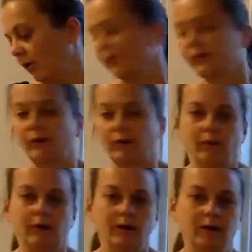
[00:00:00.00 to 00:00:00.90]
so
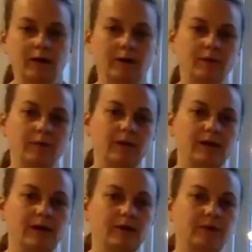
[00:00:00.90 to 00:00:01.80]
we
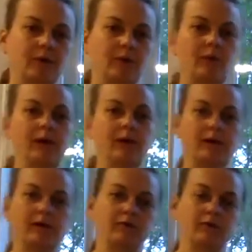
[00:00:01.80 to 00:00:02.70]
now know
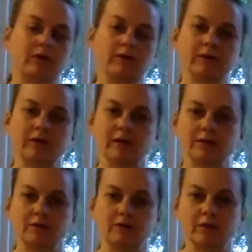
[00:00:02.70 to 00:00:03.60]
if we're given
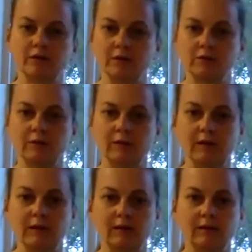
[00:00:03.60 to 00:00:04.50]
concentrations, we can
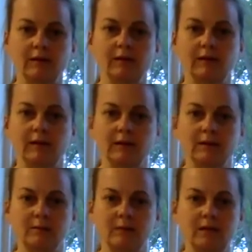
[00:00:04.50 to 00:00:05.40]
calculate
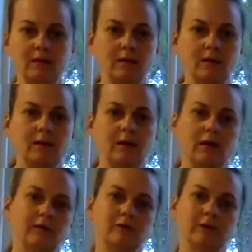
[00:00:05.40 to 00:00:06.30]
KSP. If
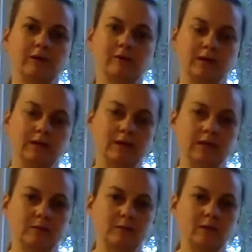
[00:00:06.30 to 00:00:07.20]
we're given
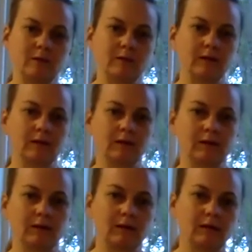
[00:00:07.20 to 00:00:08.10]
KSP, we can calculate